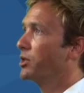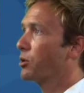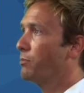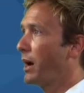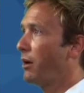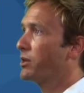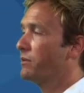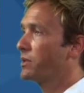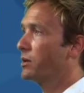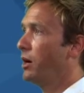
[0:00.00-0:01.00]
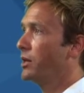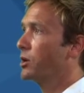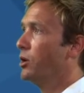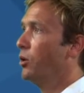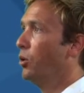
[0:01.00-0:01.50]
comparative size
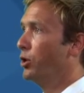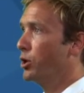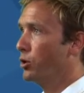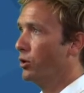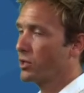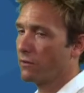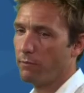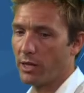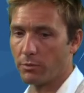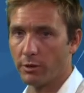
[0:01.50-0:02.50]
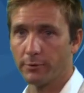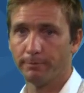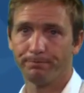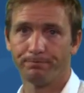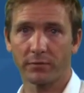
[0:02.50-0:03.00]
or the units of measurement.
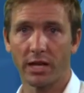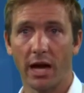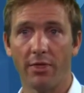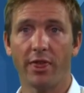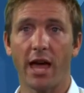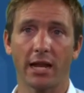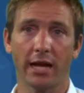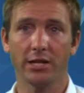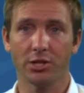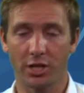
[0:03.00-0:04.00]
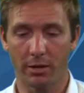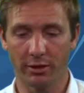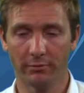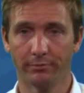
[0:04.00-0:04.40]
And that, ladies and gentlemen,